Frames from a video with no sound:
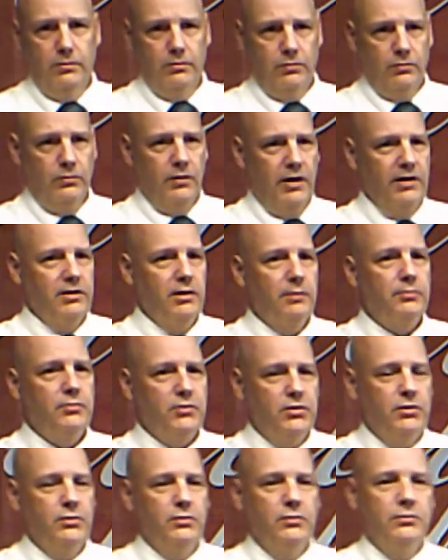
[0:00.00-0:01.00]
right up
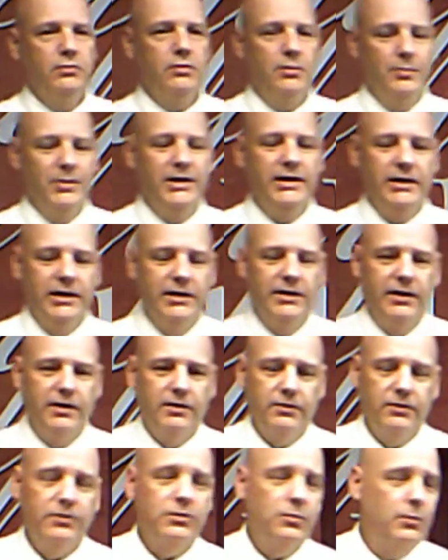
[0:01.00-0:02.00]
to the beginning of
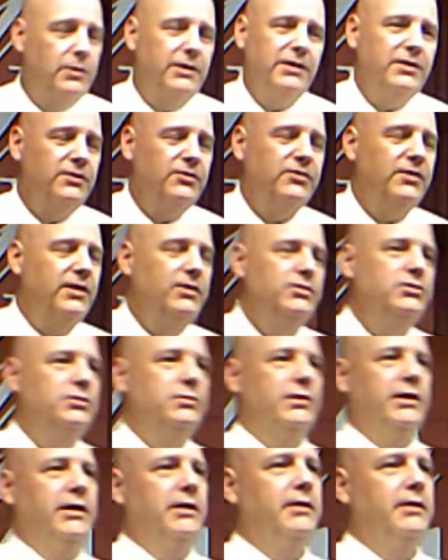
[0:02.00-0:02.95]
the 20th century.